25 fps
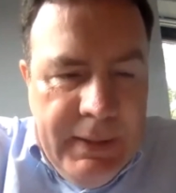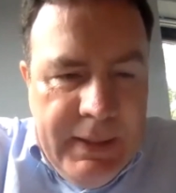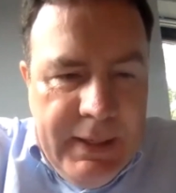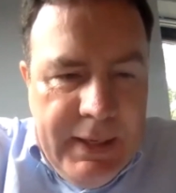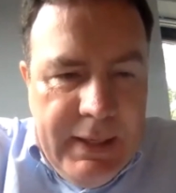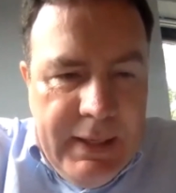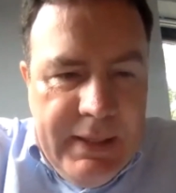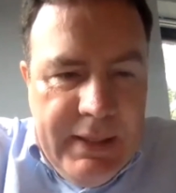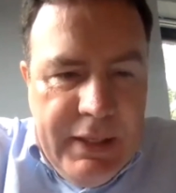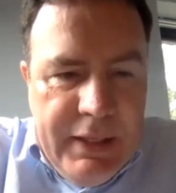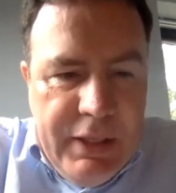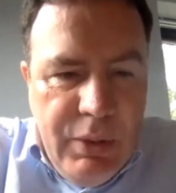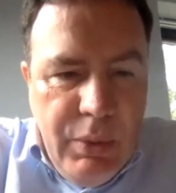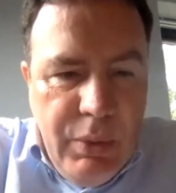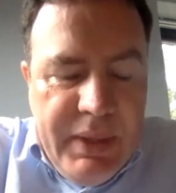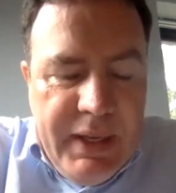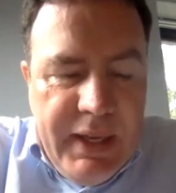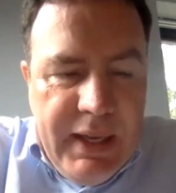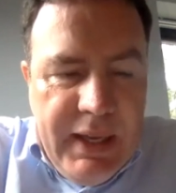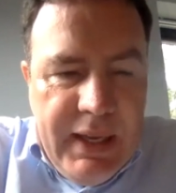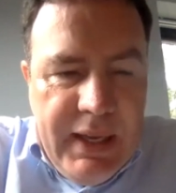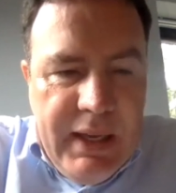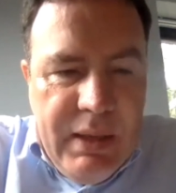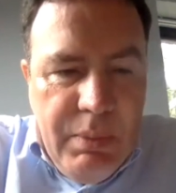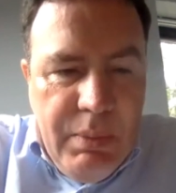In the
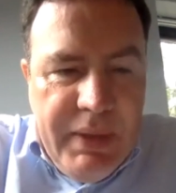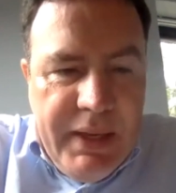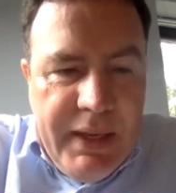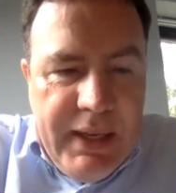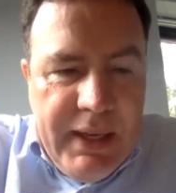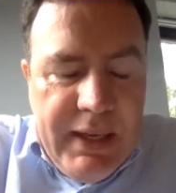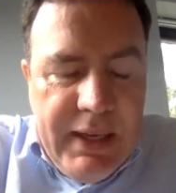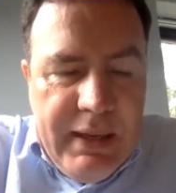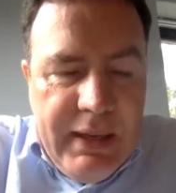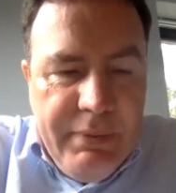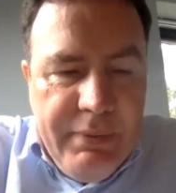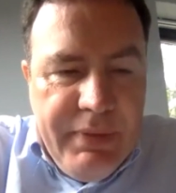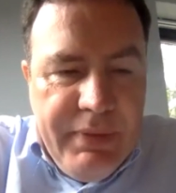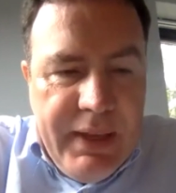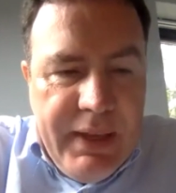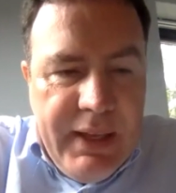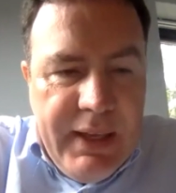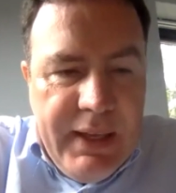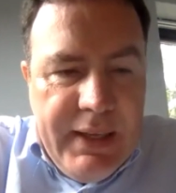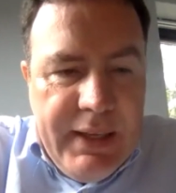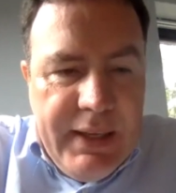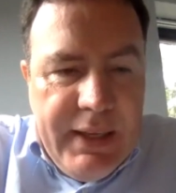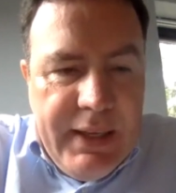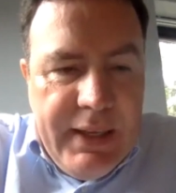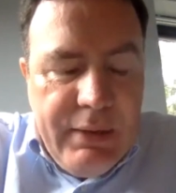UK, we have
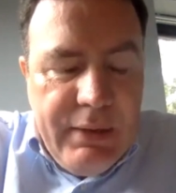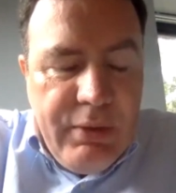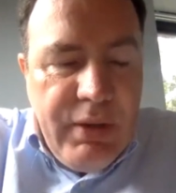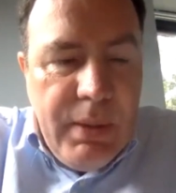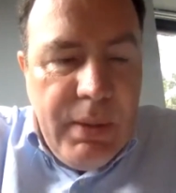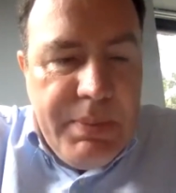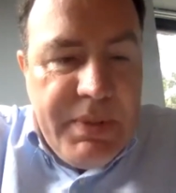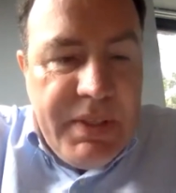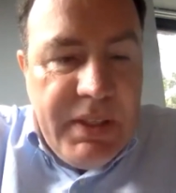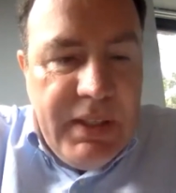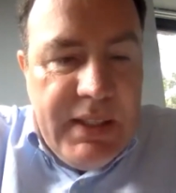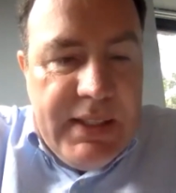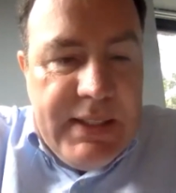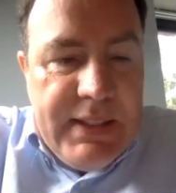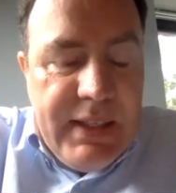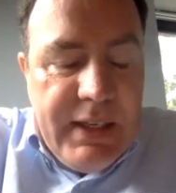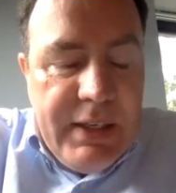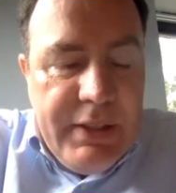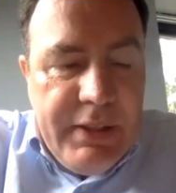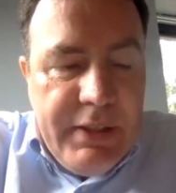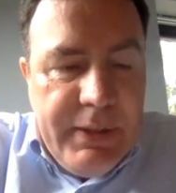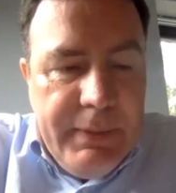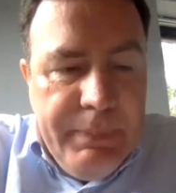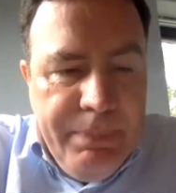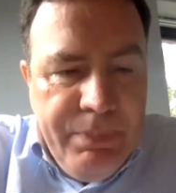a crop science
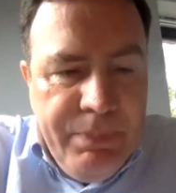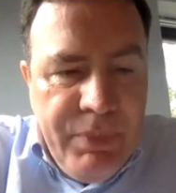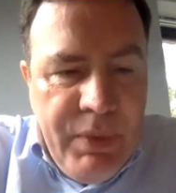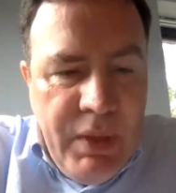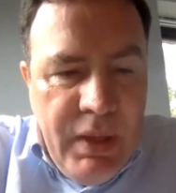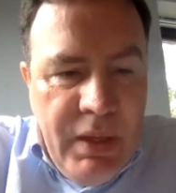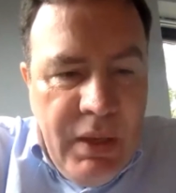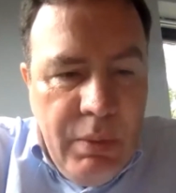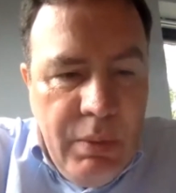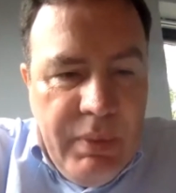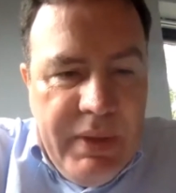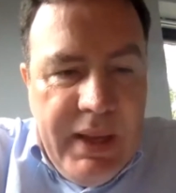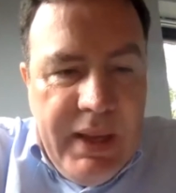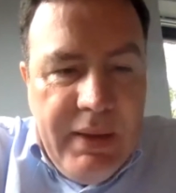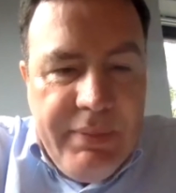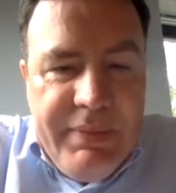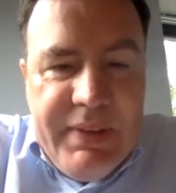centre. We have